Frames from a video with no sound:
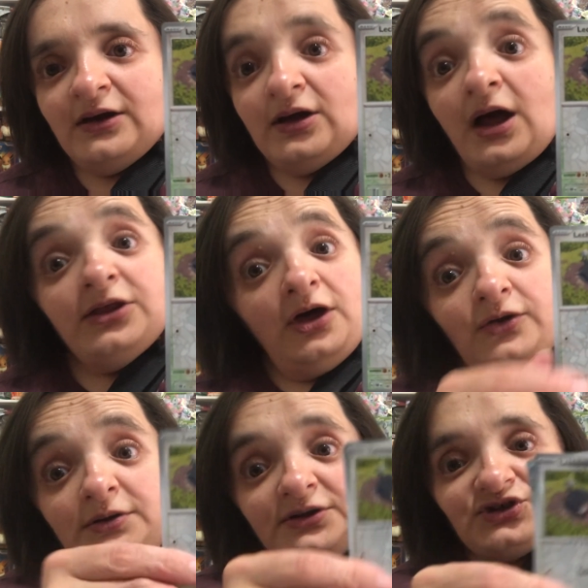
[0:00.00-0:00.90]
Another
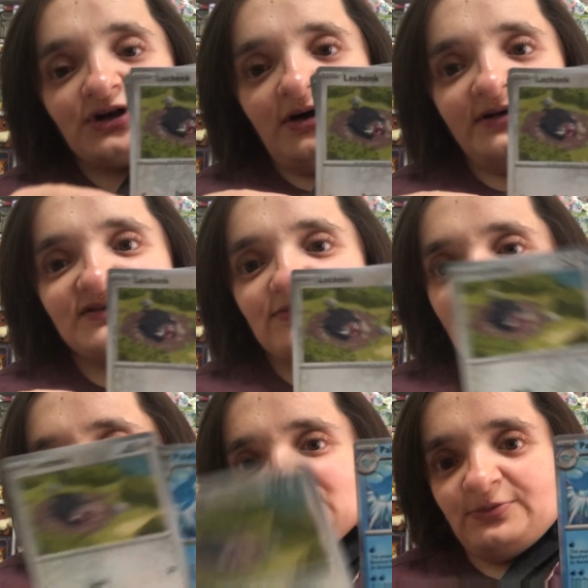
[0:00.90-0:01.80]
Lechonk, so
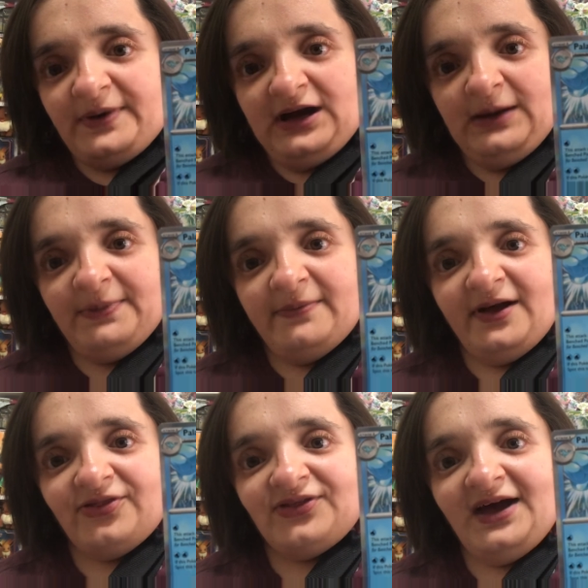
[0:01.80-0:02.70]
I'm super happy
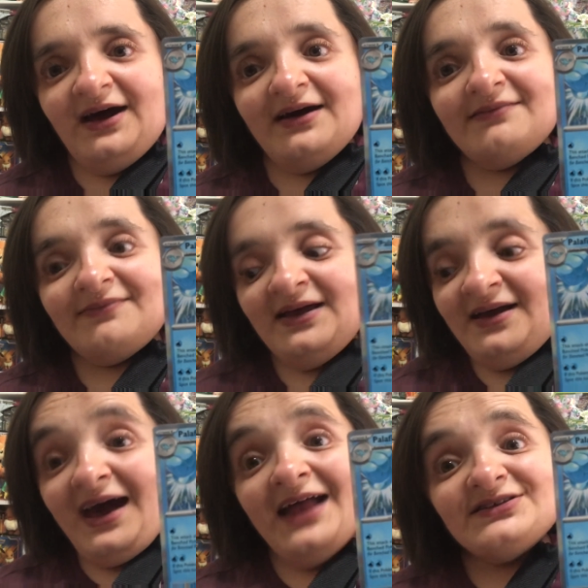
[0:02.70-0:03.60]
about that.
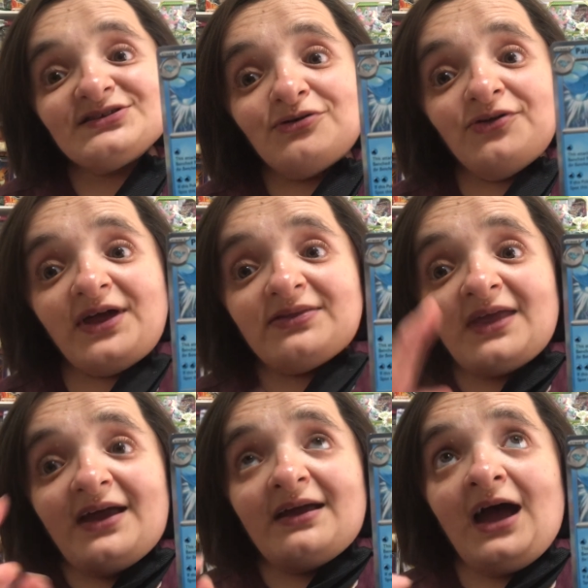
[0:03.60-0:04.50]
And it's cool that
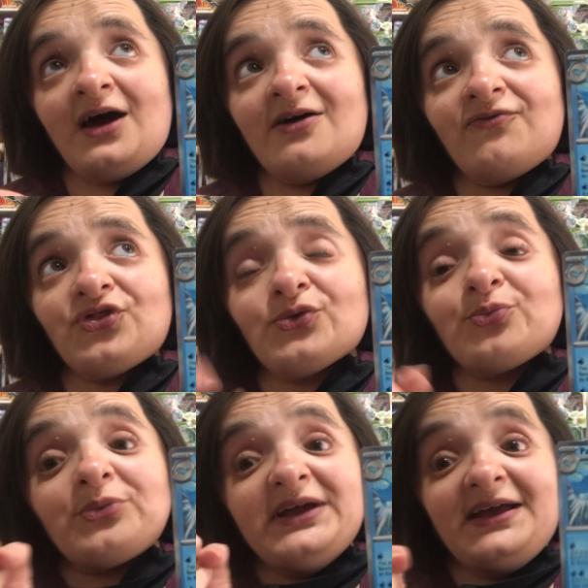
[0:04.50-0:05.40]
they have
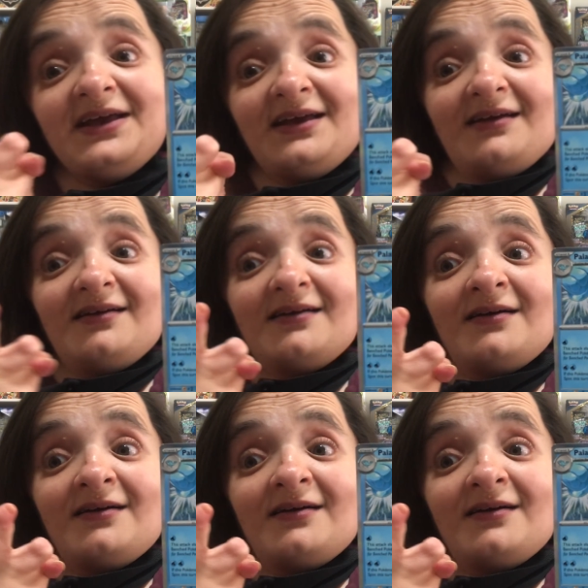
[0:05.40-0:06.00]
3